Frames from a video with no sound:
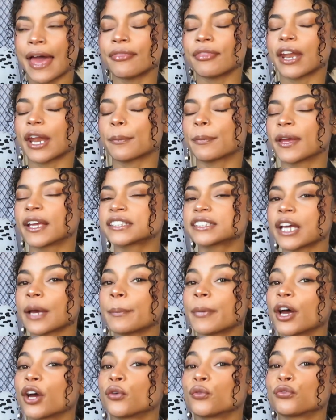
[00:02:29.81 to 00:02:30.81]
And then I picked up
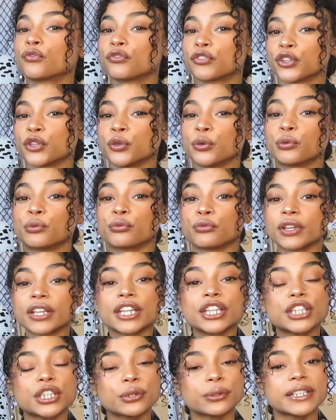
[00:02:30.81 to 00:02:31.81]
a few
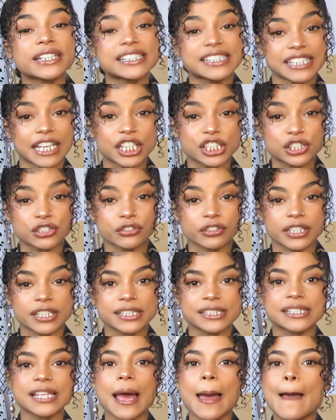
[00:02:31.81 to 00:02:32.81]
really cute
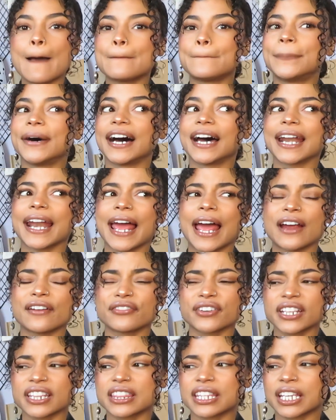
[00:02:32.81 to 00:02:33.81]
accessories, but
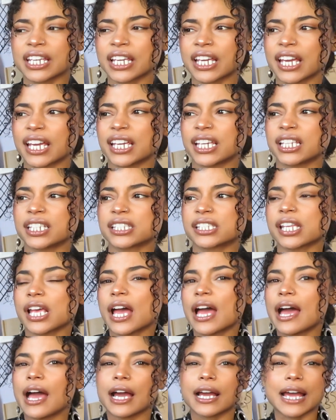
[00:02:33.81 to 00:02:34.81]
everything is
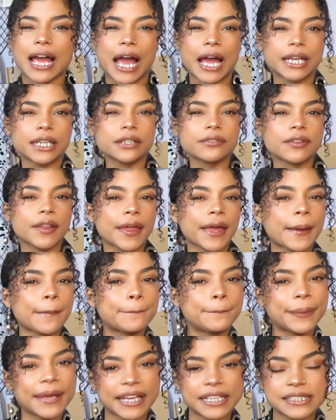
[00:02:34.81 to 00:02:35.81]
kind of
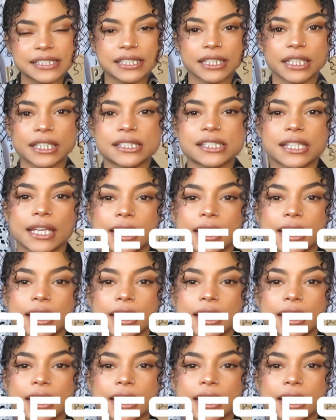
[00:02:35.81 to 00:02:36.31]
like basics